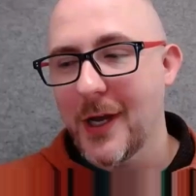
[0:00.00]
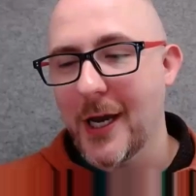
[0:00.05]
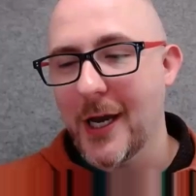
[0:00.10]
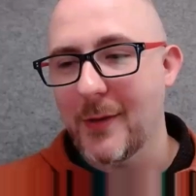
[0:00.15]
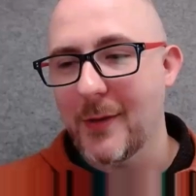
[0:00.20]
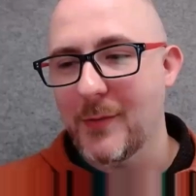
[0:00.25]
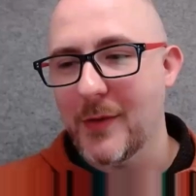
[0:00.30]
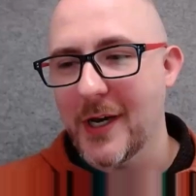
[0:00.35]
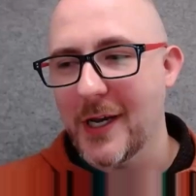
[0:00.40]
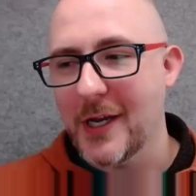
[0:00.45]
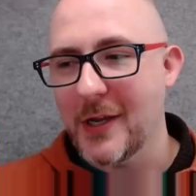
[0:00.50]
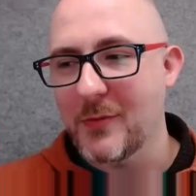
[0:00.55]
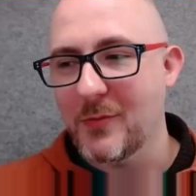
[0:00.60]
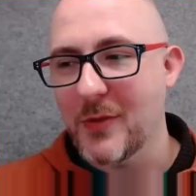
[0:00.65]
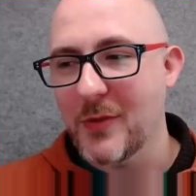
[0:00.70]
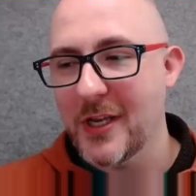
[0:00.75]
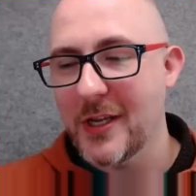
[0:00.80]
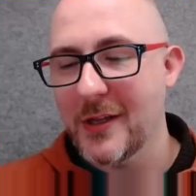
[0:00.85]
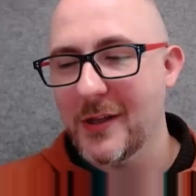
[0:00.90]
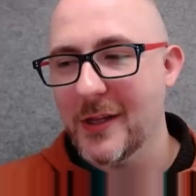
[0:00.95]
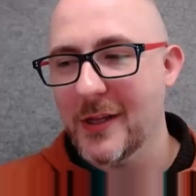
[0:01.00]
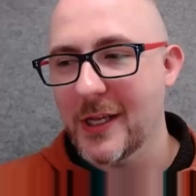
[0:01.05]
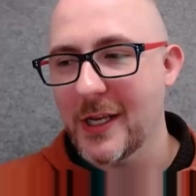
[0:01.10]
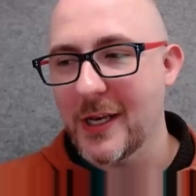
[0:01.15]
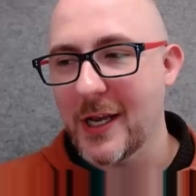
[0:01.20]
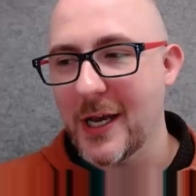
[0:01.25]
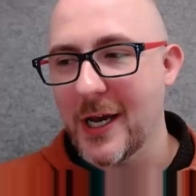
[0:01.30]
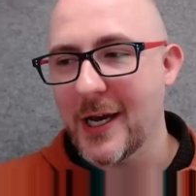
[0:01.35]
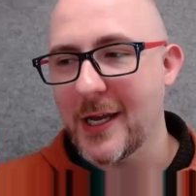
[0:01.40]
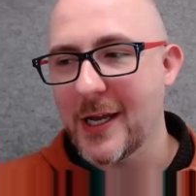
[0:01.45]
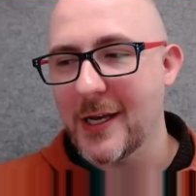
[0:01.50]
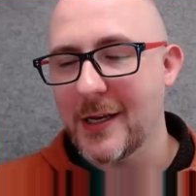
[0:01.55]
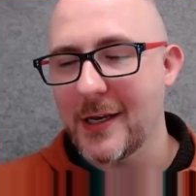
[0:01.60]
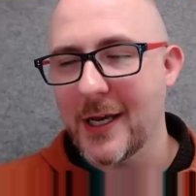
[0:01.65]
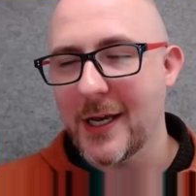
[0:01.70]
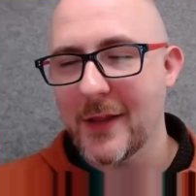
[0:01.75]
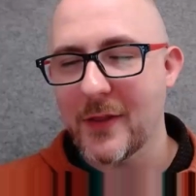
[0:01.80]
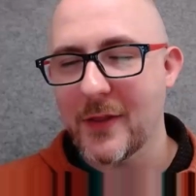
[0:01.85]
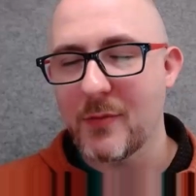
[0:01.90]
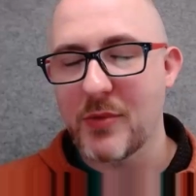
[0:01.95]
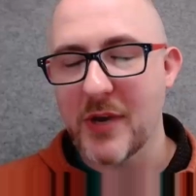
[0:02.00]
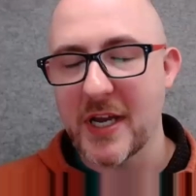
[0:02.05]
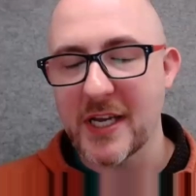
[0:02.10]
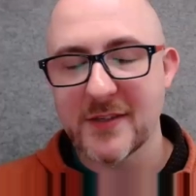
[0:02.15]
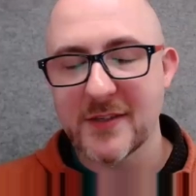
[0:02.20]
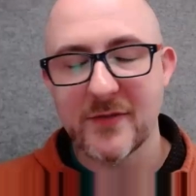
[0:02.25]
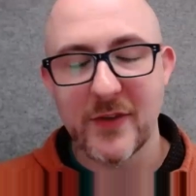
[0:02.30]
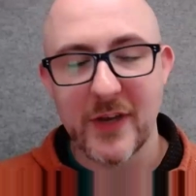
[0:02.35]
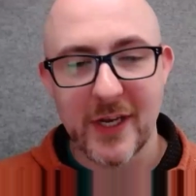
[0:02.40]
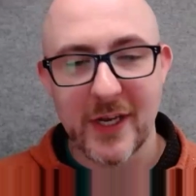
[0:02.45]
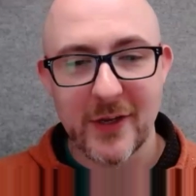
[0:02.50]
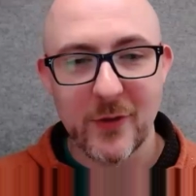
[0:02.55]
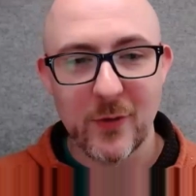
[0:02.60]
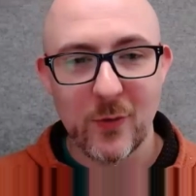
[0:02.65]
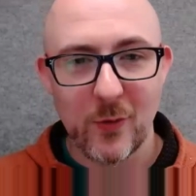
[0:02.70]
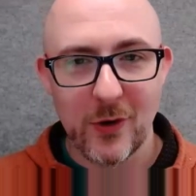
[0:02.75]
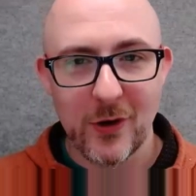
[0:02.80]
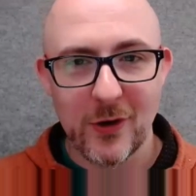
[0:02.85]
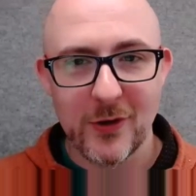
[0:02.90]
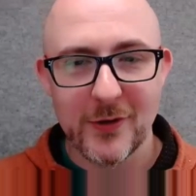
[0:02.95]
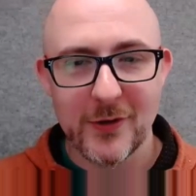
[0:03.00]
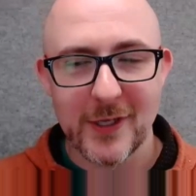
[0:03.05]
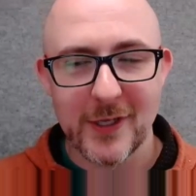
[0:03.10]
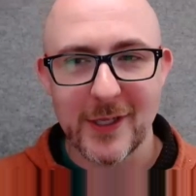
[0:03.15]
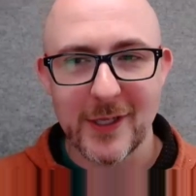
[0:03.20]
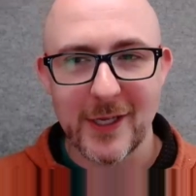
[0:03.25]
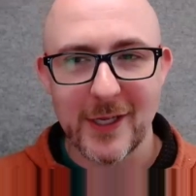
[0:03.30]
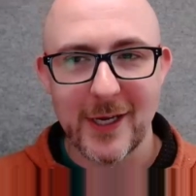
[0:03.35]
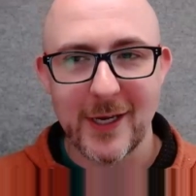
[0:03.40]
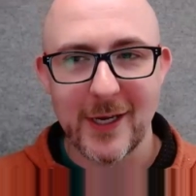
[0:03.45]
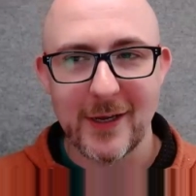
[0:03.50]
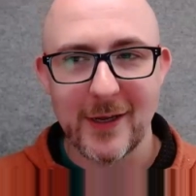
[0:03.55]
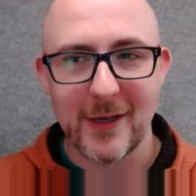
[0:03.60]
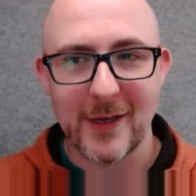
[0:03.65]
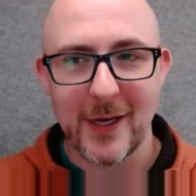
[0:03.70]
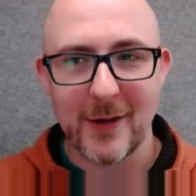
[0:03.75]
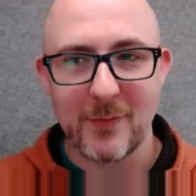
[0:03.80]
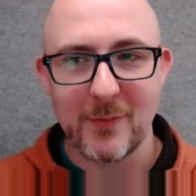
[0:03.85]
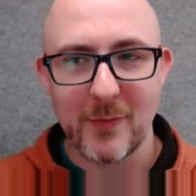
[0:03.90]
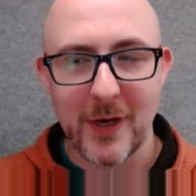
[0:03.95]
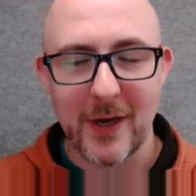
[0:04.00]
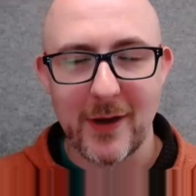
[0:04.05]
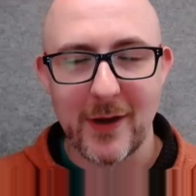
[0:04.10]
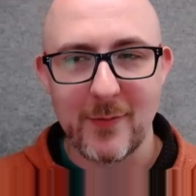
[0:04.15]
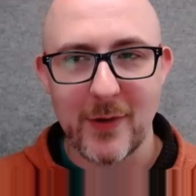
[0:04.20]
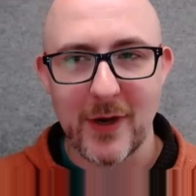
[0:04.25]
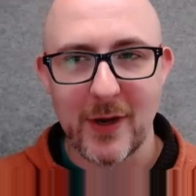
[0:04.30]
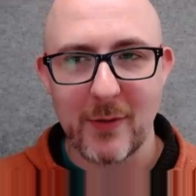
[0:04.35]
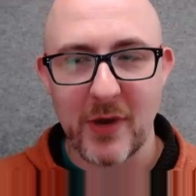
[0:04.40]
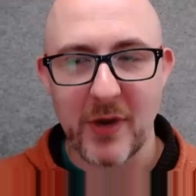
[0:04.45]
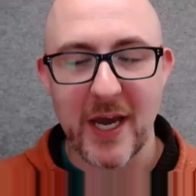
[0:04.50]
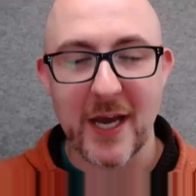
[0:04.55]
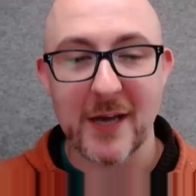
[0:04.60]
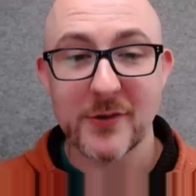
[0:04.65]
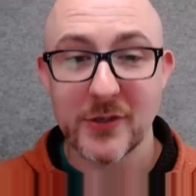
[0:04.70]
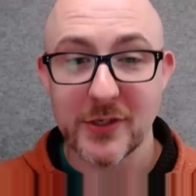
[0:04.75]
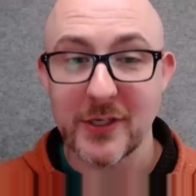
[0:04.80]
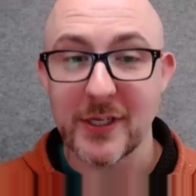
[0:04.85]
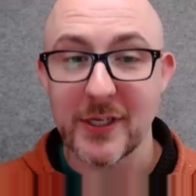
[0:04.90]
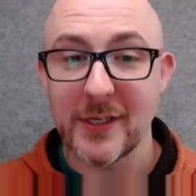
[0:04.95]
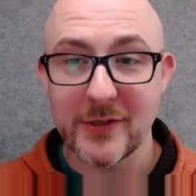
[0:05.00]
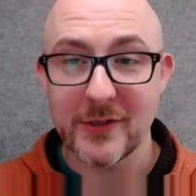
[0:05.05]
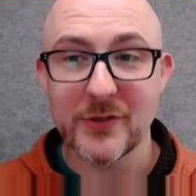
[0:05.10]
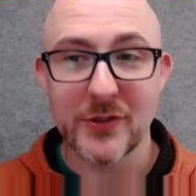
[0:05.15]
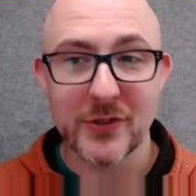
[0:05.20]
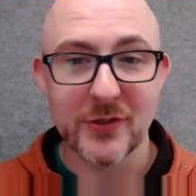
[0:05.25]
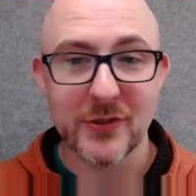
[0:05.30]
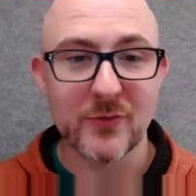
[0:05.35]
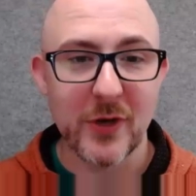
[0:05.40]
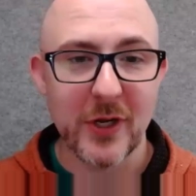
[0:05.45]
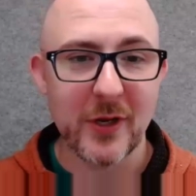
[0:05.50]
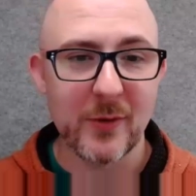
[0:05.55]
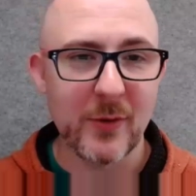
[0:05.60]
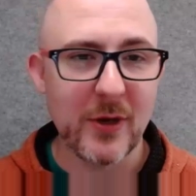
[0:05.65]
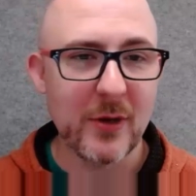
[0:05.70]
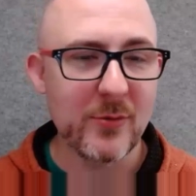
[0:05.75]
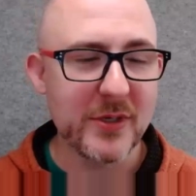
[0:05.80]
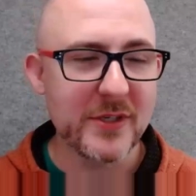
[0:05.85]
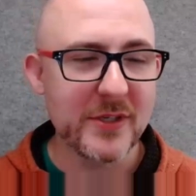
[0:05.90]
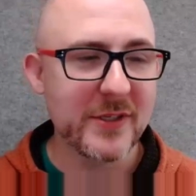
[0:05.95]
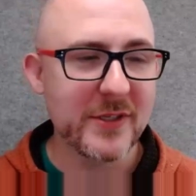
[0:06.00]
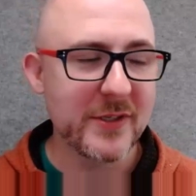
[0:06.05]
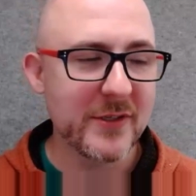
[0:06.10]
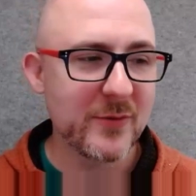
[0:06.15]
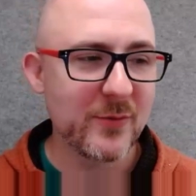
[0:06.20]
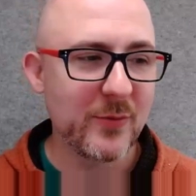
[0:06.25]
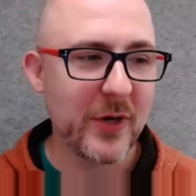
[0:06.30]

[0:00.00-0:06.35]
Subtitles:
I'm admittedly not the best fan in the world, and that my passion is just running my business.